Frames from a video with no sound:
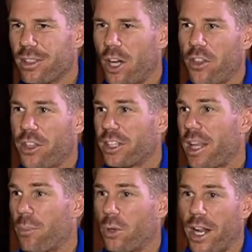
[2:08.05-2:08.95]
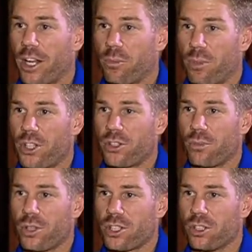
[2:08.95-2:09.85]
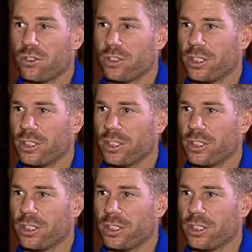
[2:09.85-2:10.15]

I think that put added pressure on myself.